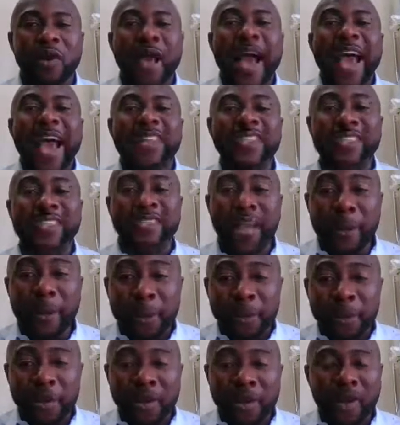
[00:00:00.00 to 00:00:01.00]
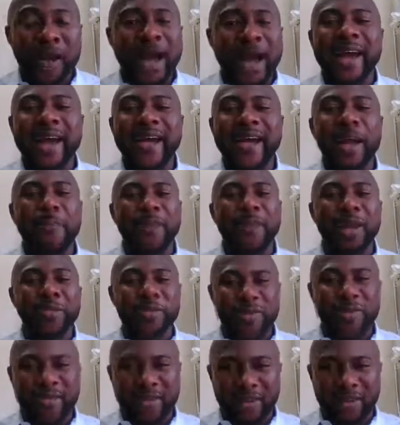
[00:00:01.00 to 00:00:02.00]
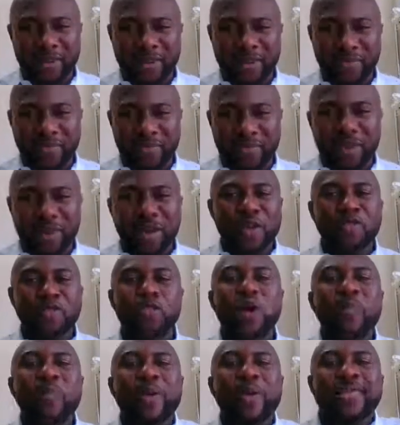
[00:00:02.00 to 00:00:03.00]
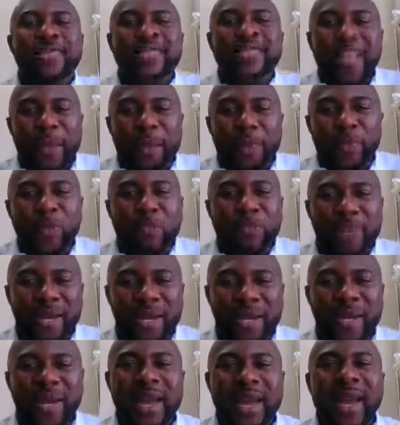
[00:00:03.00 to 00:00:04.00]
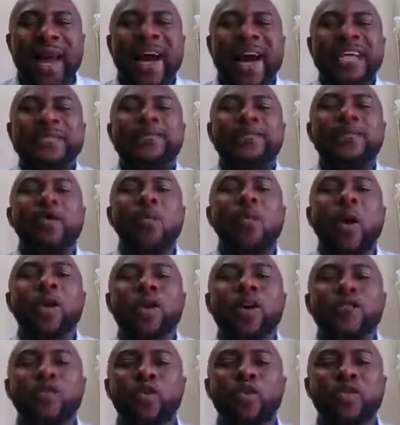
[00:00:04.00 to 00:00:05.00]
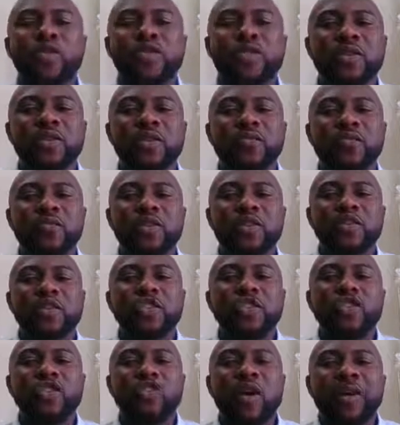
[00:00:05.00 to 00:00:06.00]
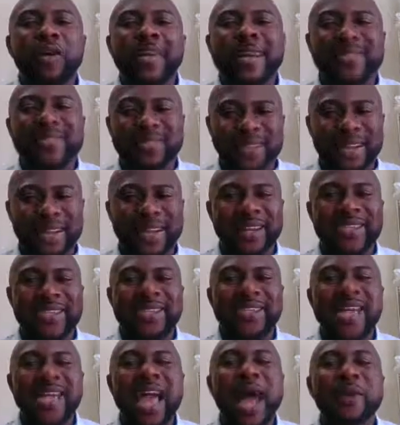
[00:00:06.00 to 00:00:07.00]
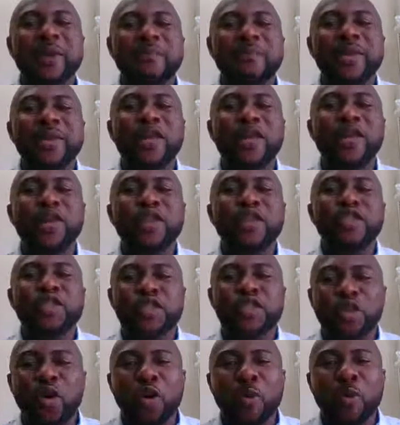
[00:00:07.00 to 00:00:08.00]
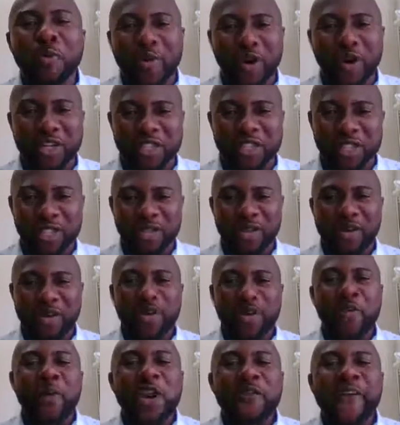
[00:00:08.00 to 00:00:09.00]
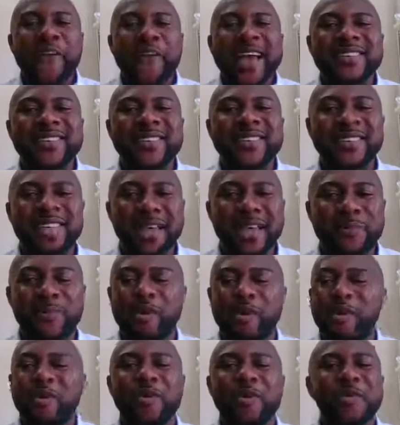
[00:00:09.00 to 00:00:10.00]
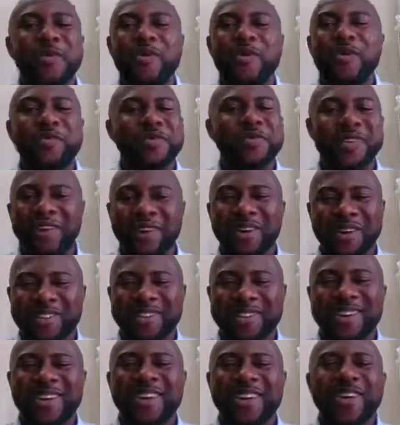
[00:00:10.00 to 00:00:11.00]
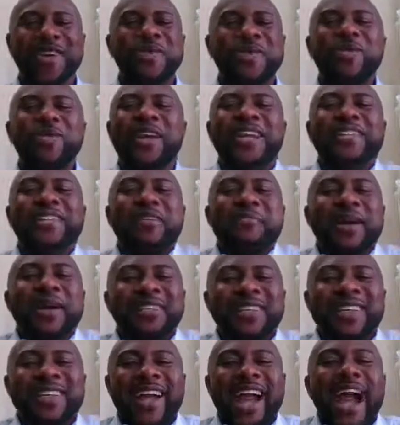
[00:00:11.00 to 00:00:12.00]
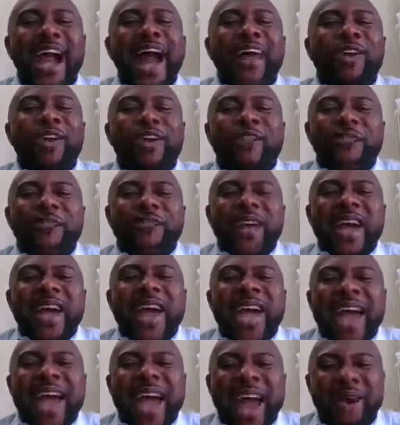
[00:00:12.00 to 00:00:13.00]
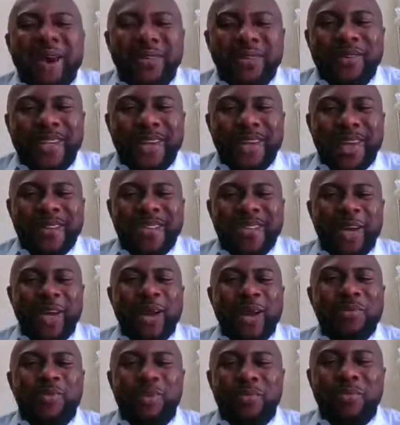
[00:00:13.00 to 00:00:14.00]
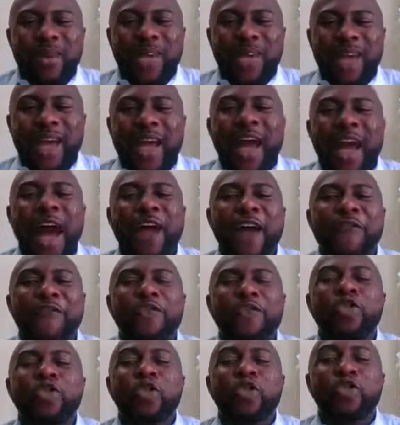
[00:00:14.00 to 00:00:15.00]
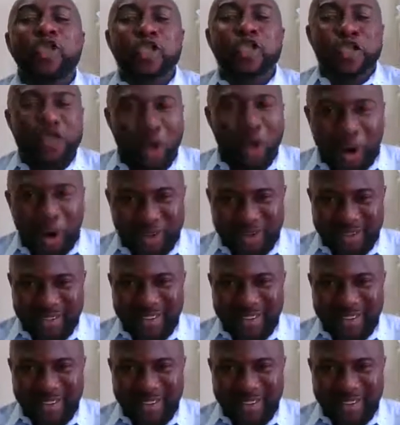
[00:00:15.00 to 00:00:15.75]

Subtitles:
I sleep and I play music. So, but sleep to me has been one of those strongest things that has helped me so much. Whenever I sleep, oh good Lord, you can't imagine the kind of healthiness that comes to me. I feel so strong.